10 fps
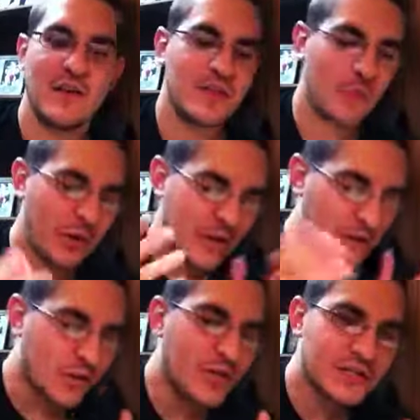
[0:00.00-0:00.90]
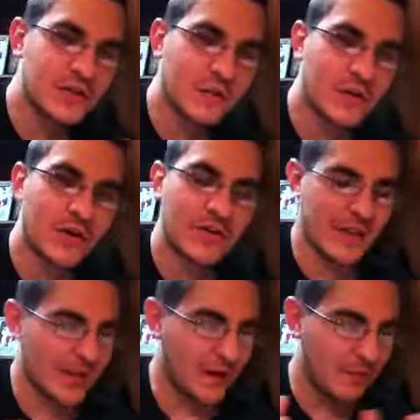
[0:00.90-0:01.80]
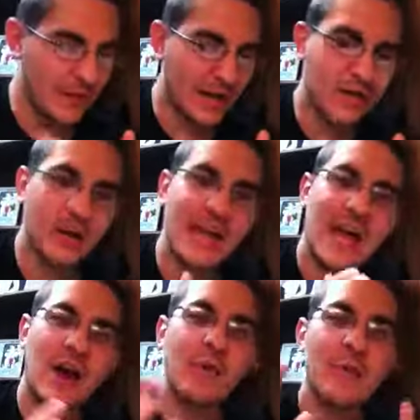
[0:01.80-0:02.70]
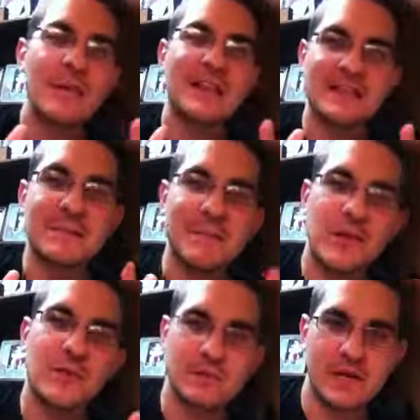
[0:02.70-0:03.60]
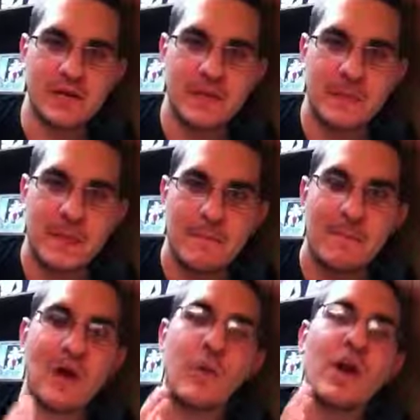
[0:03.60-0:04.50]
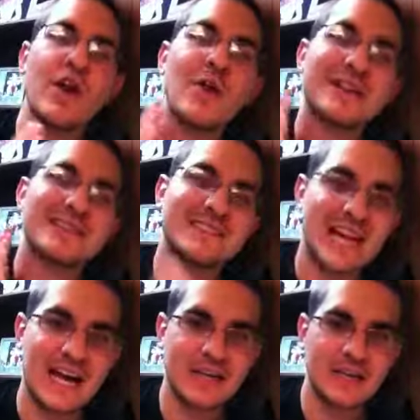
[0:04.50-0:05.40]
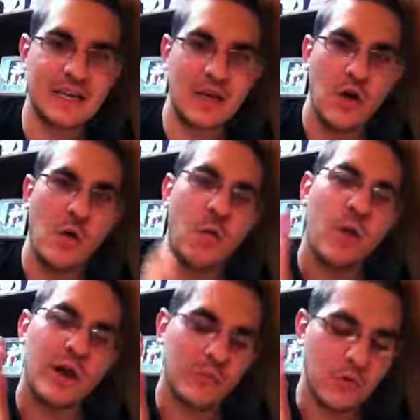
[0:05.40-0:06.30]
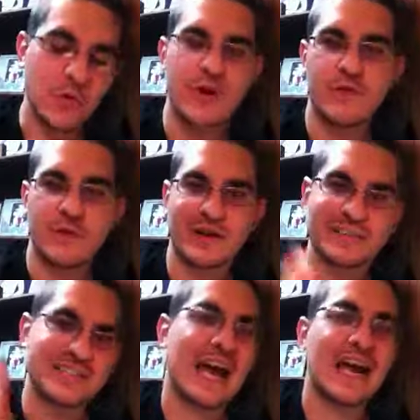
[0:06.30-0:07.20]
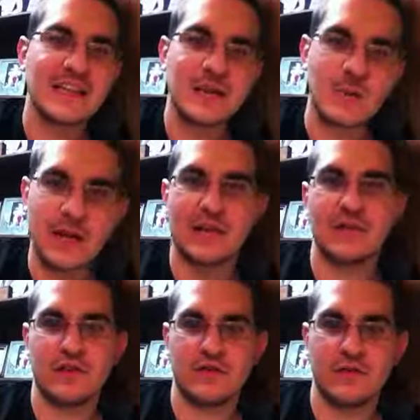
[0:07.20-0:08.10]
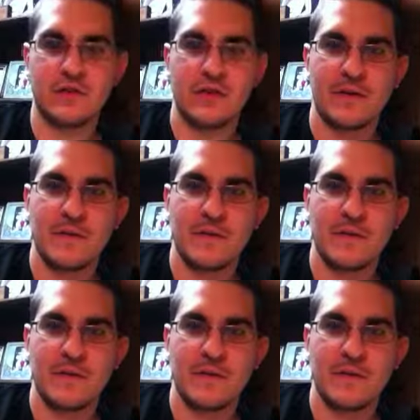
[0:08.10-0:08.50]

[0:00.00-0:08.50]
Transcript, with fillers: that when I look at your word, that I come back, I don't, I don't want to be like the mirror mirror, but I want to know exactly what I'm going for, exactly what I look for,